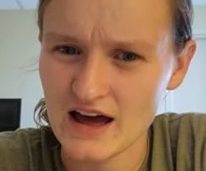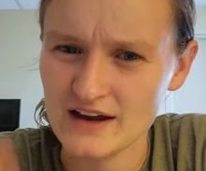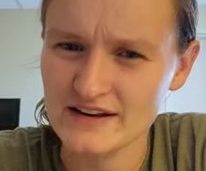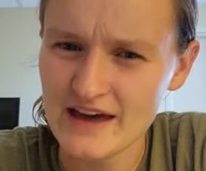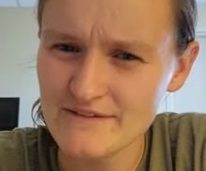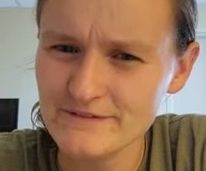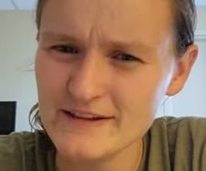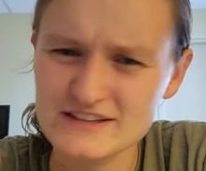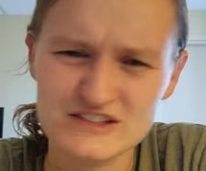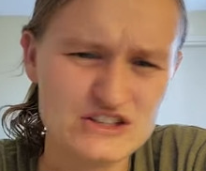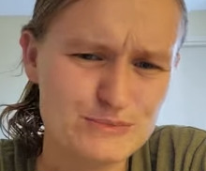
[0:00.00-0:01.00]

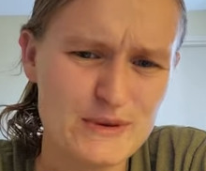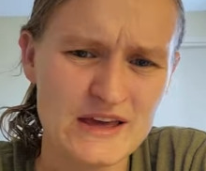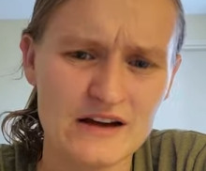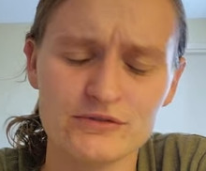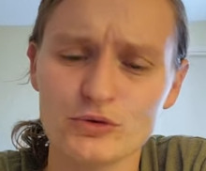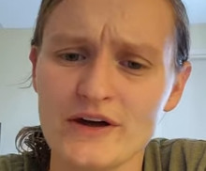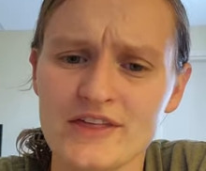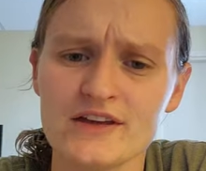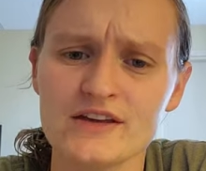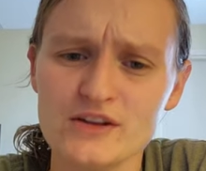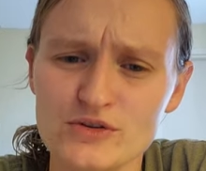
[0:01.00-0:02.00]
netflix just be careful with
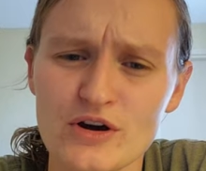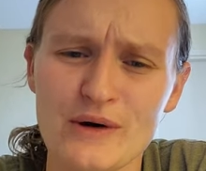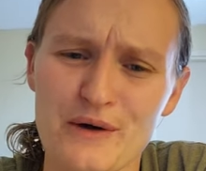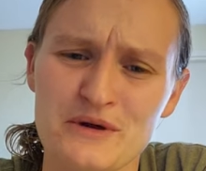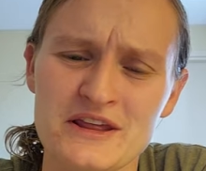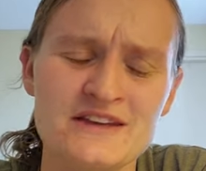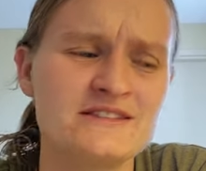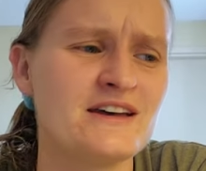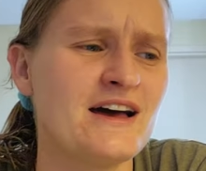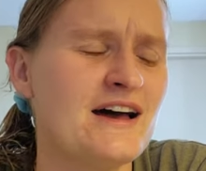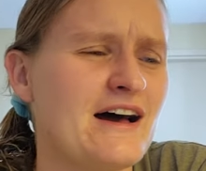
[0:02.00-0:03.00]
it you know how it
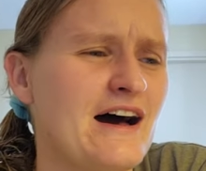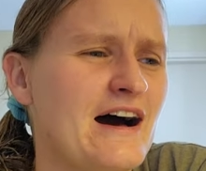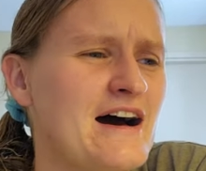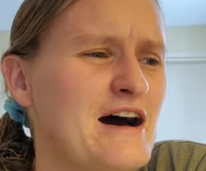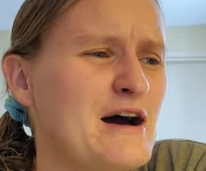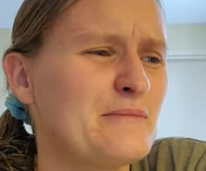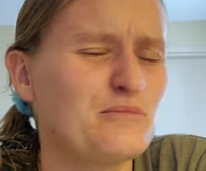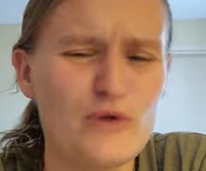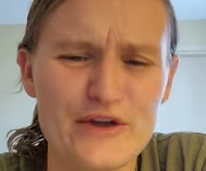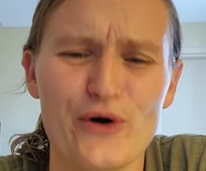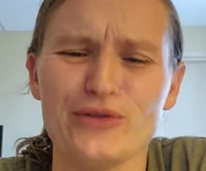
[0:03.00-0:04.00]
is um,
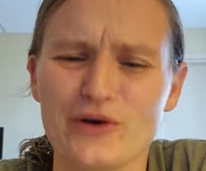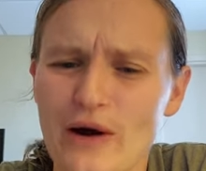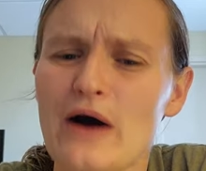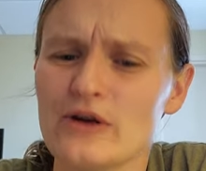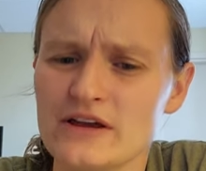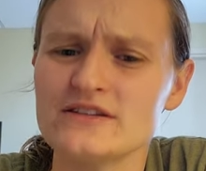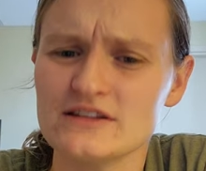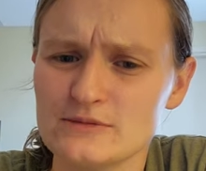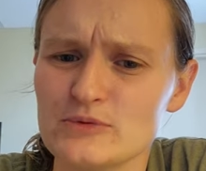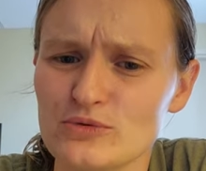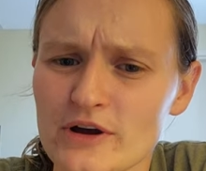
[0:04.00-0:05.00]
we all know how it is
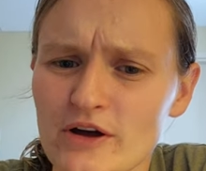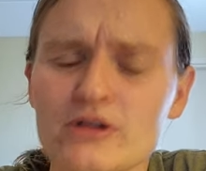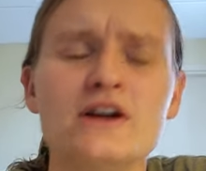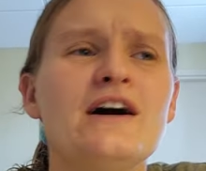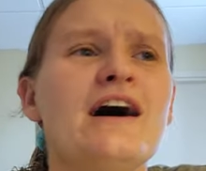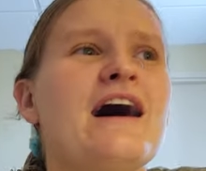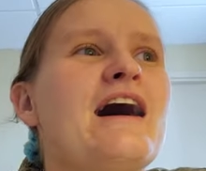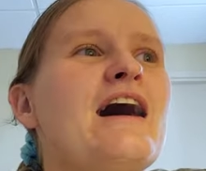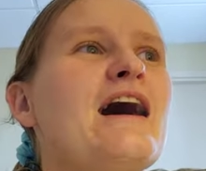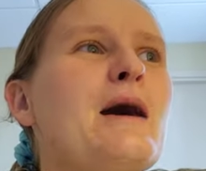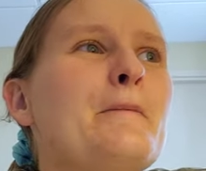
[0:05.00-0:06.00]
let's be real
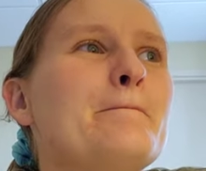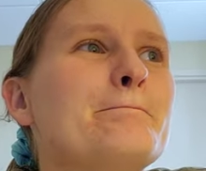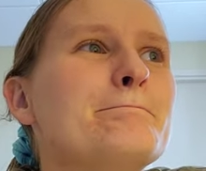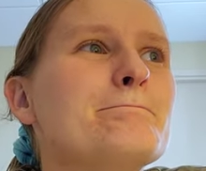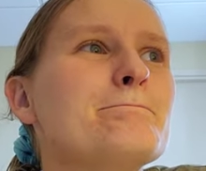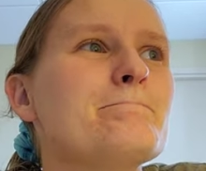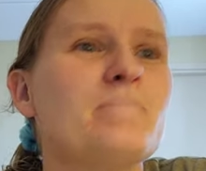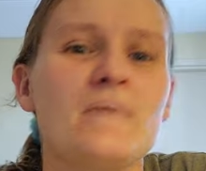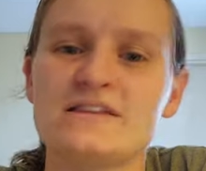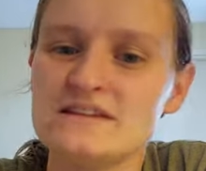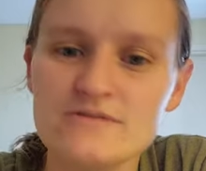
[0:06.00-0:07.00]
um,
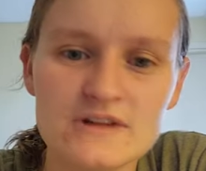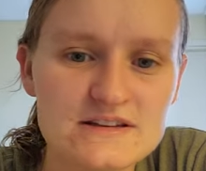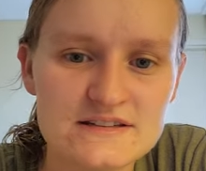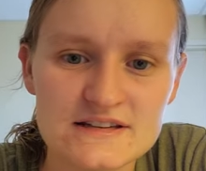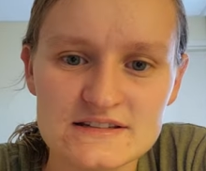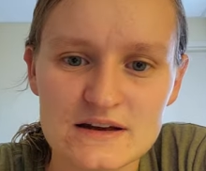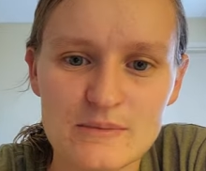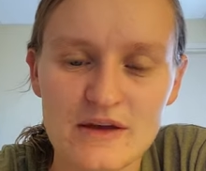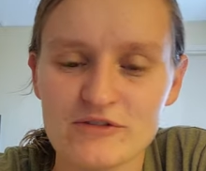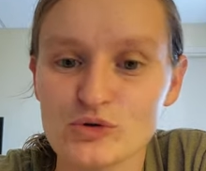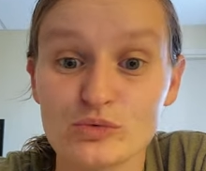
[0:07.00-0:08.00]
a dvd system
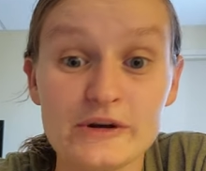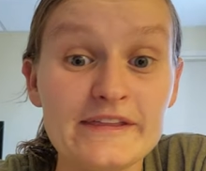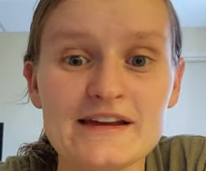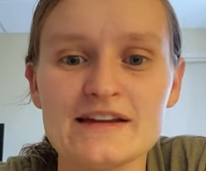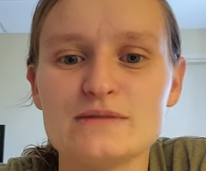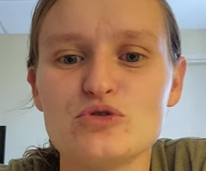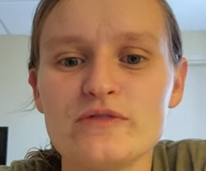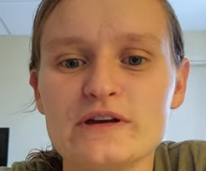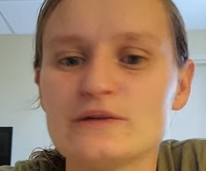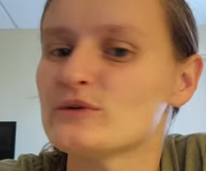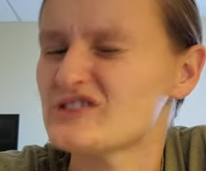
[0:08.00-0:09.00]
if you're really into
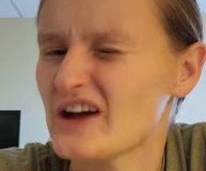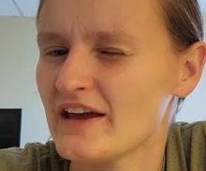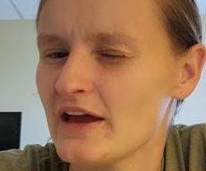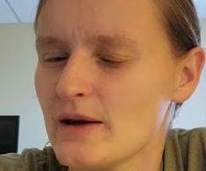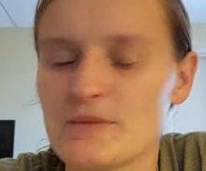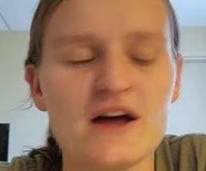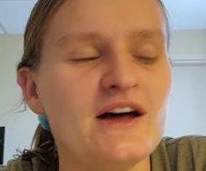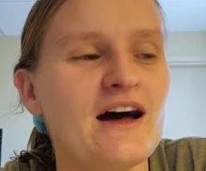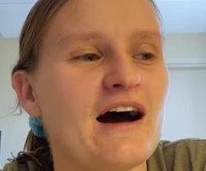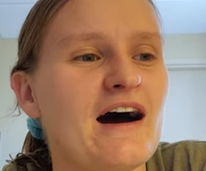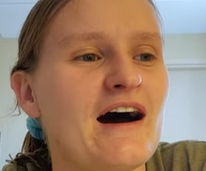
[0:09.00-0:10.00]
movies which
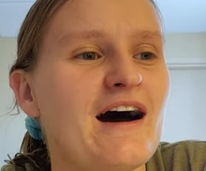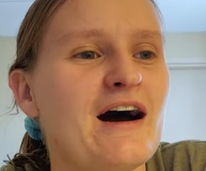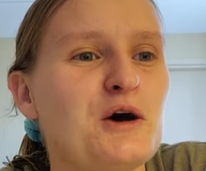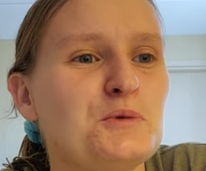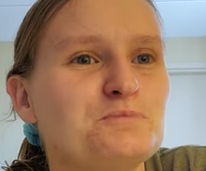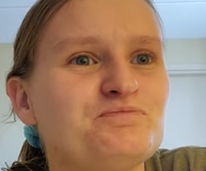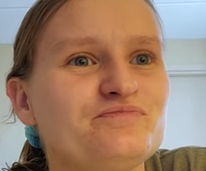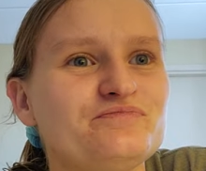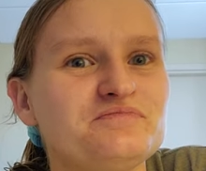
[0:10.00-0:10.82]
i am um,